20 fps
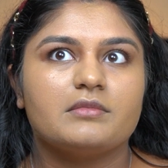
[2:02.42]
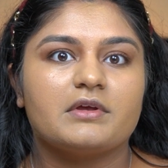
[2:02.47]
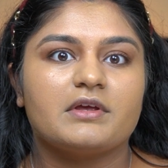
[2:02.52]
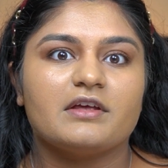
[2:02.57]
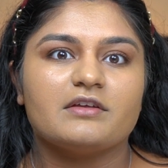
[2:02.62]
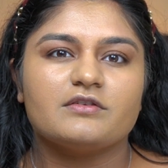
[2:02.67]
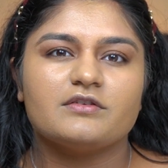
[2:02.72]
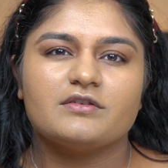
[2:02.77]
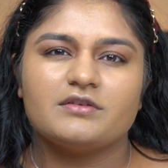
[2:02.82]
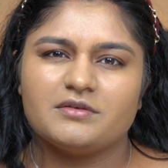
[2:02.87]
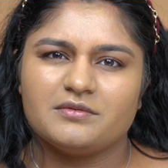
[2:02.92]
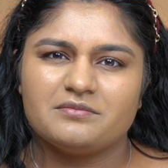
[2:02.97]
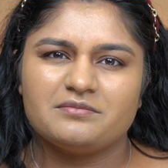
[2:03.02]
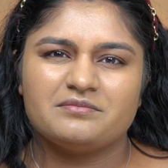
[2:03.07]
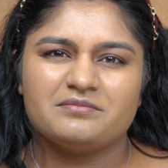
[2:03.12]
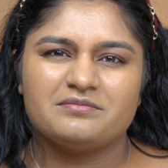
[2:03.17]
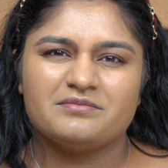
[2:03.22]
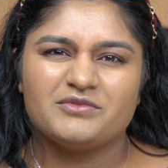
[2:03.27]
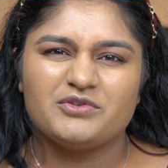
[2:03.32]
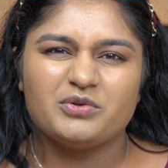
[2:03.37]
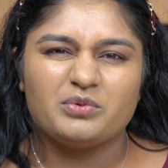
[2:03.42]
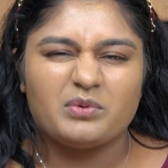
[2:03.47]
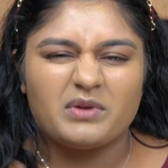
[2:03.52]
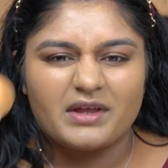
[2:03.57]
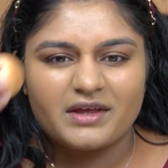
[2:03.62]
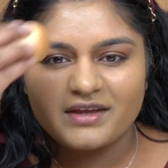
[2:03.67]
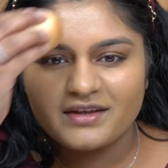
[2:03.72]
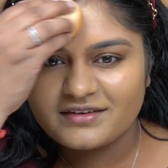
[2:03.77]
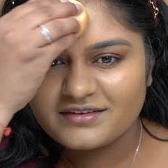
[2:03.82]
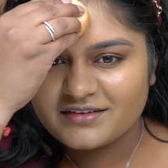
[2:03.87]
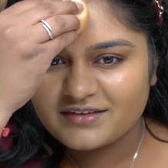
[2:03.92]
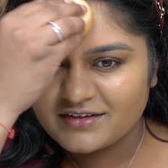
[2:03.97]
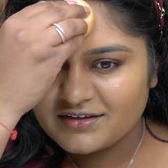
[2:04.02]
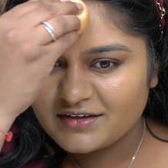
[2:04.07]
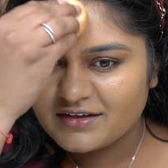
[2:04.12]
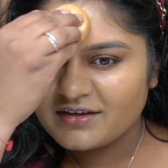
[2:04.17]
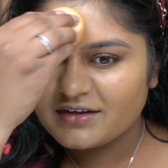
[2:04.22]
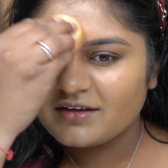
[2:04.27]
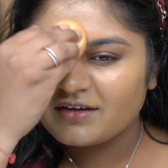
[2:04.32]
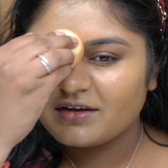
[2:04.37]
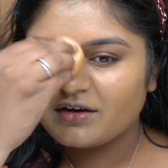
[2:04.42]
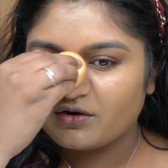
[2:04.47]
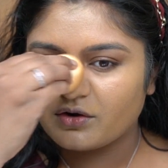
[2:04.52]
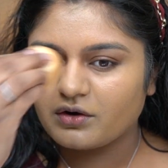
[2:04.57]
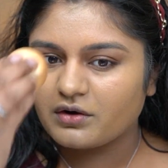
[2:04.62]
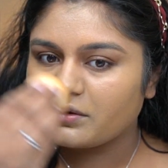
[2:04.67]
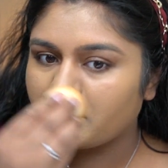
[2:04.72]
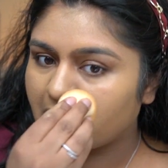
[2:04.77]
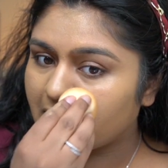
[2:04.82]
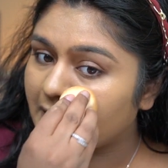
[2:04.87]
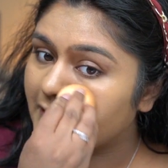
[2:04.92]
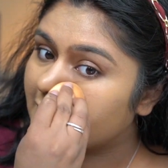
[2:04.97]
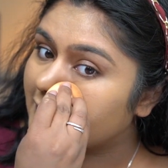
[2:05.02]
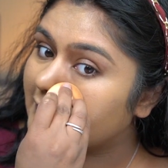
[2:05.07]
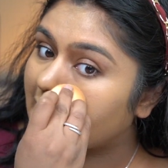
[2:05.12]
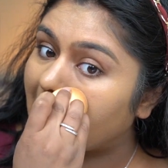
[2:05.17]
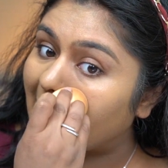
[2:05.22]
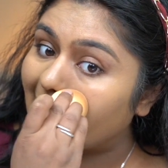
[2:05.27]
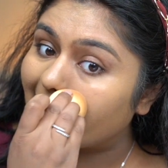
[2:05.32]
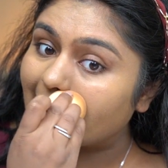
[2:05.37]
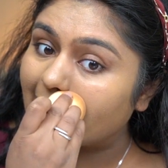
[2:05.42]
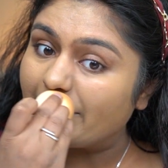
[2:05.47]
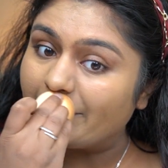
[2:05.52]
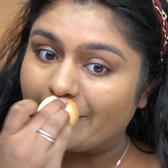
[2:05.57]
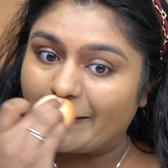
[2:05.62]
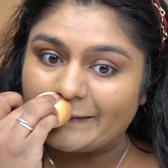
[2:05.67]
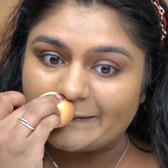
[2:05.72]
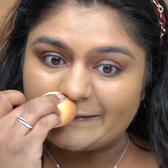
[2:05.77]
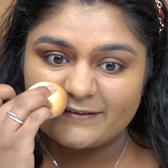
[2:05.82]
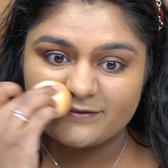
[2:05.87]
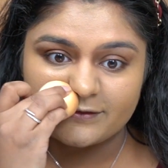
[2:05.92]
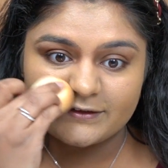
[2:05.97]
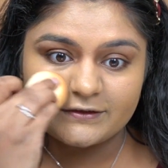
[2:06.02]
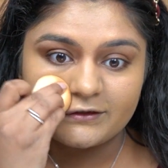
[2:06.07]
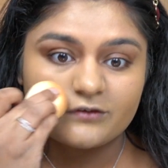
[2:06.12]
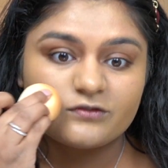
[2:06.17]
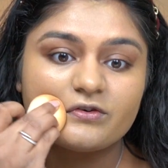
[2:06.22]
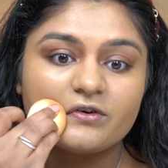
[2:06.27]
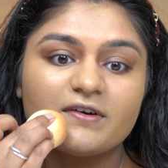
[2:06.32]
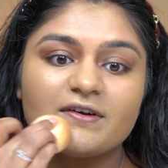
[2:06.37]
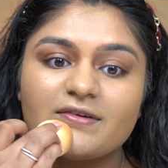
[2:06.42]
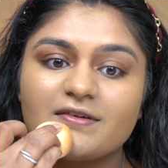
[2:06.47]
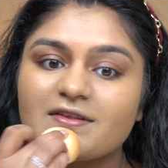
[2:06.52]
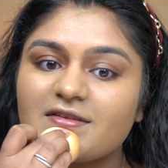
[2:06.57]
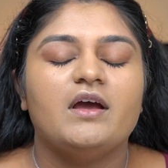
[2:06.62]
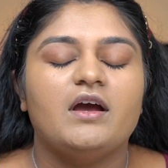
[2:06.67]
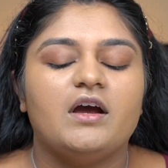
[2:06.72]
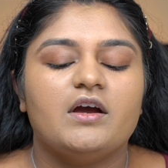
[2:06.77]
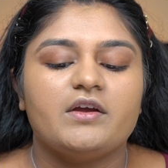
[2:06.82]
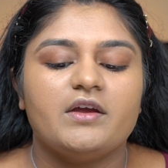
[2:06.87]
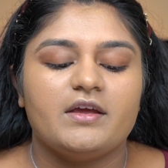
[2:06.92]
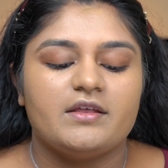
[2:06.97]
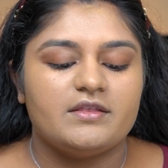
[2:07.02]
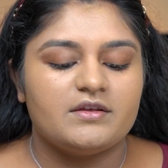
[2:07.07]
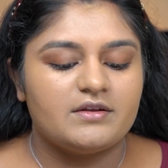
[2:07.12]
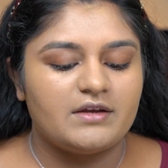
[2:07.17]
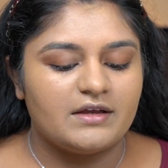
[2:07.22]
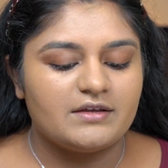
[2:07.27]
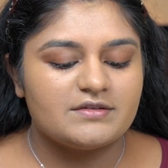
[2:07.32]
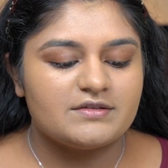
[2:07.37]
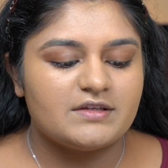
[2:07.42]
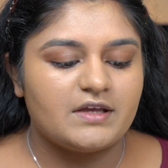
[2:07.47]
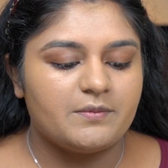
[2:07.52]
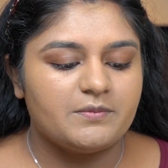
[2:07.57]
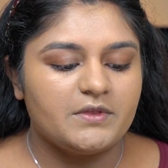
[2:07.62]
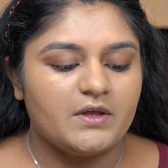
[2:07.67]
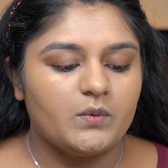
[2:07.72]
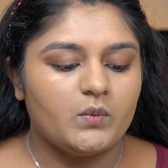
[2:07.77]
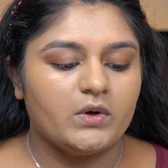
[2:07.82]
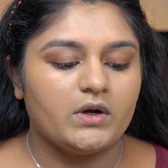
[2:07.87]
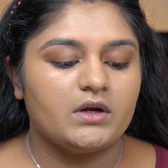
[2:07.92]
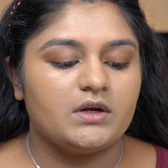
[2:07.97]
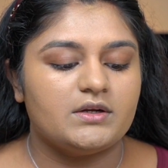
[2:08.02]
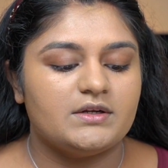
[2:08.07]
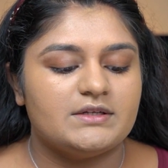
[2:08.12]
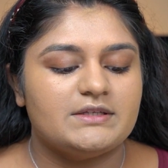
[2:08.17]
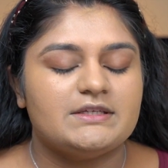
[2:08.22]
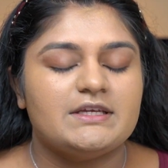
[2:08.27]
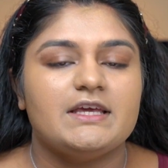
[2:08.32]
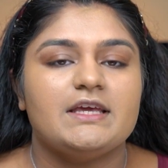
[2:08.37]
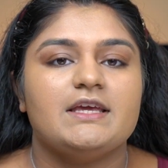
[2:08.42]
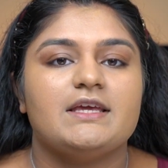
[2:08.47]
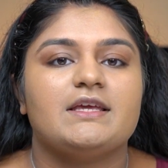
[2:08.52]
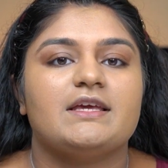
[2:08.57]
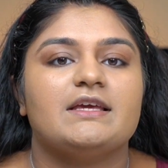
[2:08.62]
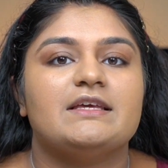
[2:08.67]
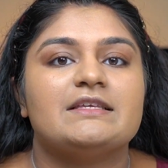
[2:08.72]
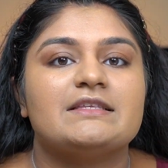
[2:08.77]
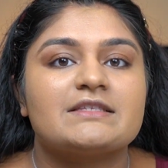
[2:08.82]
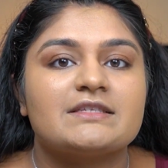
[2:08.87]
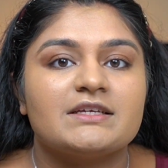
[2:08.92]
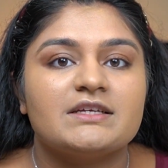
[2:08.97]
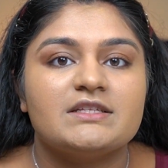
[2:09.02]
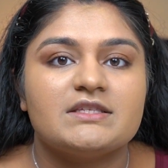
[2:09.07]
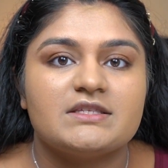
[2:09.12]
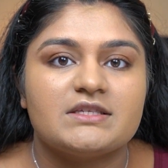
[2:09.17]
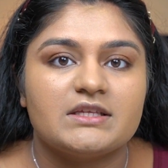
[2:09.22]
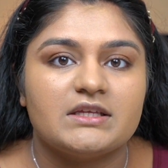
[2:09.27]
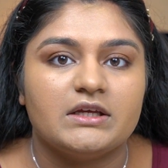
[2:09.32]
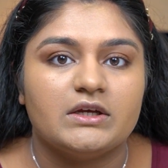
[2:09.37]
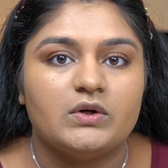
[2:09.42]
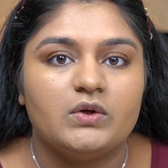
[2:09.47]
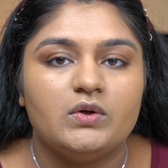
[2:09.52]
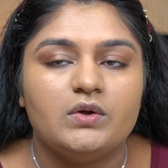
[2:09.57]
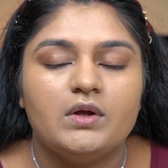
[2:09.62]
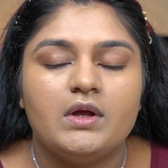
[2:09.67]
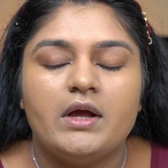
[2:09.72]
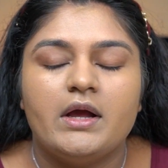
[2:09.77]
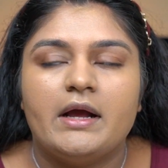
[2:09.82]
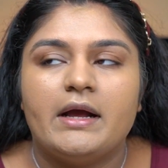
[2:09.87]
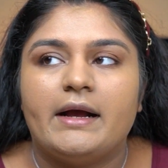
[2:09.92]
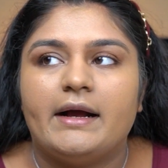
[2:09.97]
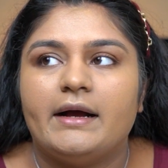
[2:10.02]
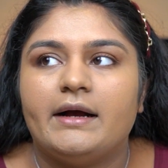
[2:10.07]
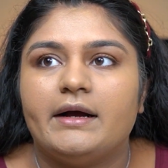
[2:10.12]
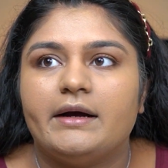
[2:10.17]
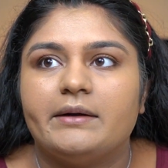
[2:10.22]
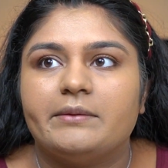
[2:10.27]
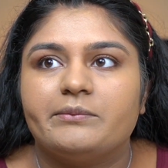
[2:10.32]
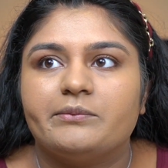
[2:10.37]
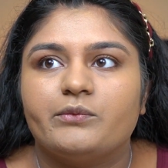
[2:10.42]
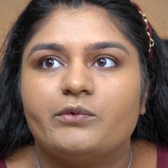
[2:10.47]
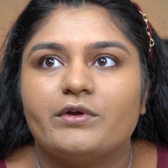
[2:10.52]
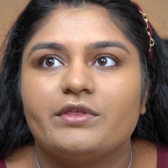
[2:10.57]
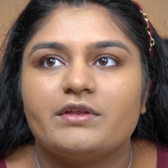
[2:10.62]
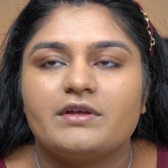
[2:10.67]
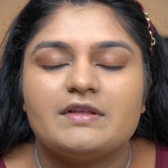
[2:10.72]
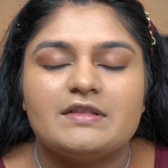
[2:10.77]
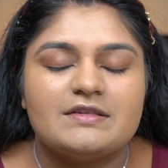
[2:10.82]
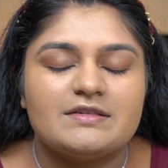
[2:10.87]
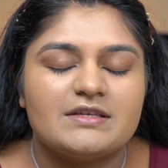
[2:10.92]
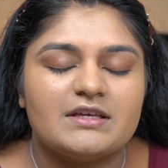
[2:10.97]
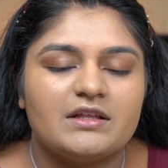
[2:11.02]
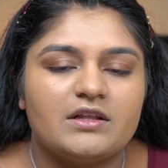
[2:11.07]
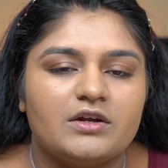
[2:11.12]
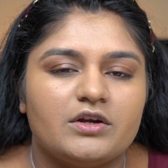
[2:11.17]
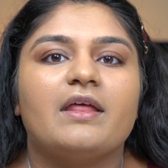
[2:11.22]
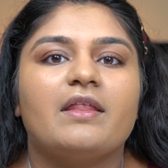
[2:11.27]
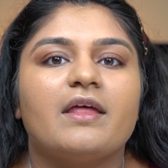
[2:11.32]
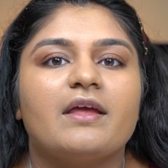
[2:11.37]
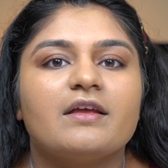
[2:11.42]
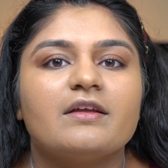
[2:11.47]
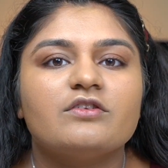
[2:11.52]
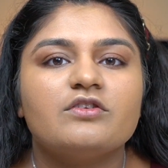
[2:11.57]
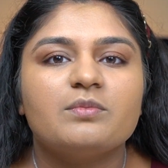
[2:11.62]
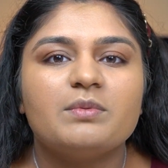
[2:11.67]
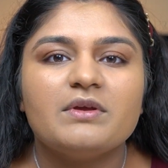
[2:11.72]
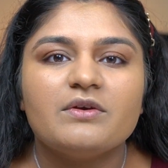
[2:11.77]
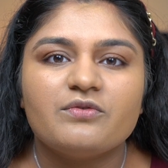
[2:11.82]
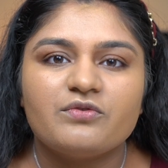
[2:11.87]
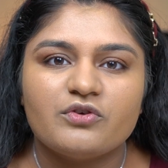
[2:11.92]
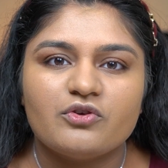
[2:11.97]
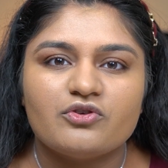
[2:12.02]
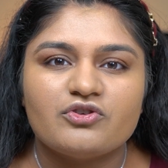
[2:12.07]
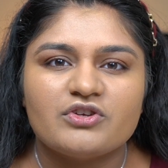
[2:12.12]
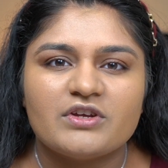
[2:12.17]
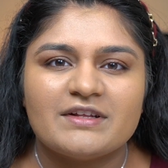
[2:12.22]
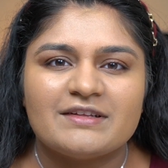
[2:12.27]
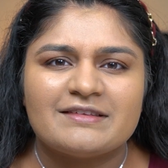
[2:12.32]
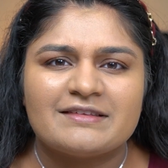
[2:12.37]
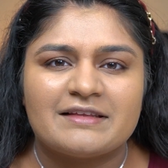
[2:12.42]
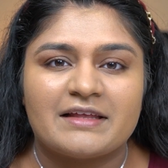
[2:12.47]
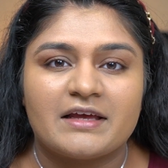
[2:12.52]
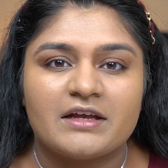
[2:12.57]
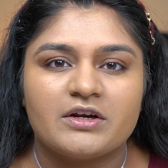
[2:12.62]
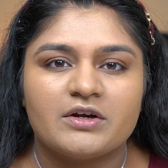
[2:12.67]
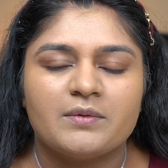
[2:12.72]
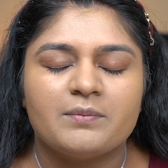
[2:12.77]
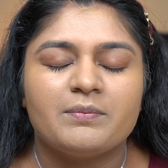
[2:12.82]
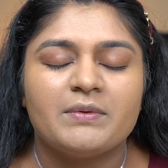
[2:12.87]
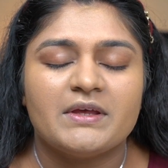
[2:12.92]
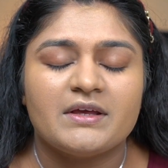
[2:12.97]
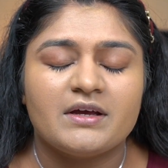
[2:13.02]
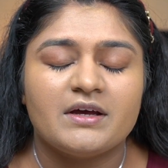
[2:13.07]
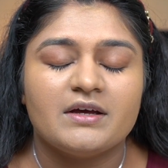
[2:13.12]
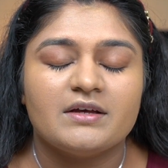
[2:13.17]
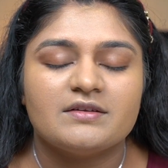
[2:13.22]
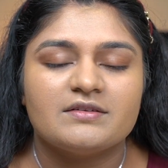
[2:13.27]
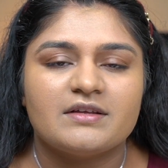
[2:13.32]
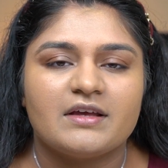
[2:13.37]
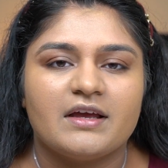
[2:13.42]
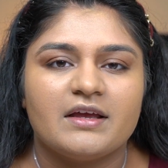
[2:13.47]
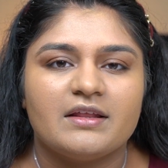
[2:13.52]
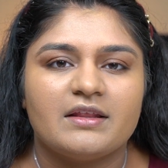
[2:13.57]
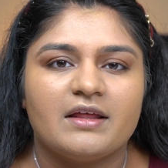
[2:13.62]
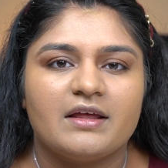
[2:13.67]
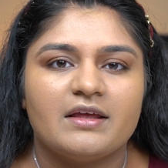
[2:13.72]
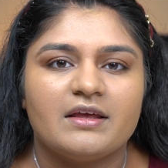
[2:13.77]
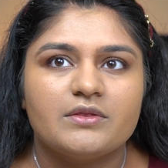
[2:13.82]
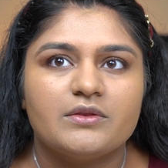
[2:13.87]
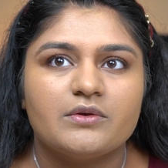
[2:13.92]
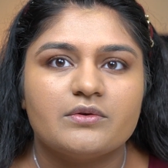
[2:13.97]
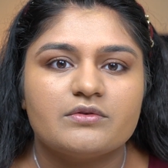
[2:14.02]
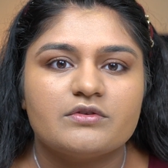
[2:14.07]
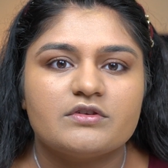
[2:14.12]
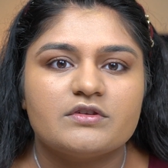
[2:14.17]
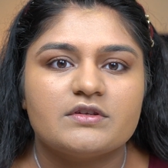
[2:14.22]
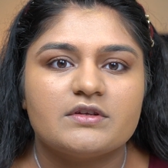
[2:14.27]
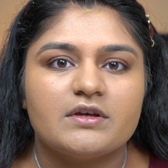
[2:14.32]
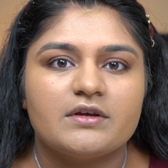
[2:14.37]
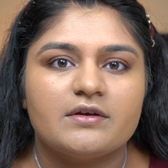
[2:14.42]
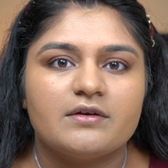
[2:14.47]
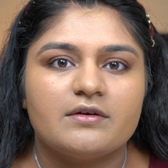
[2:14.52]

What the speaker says: guess too light, or there's not too much of a difference. Okay, the next step that we're gonna take is conceal. With concealer, I like it to be a few shades lighter because I like those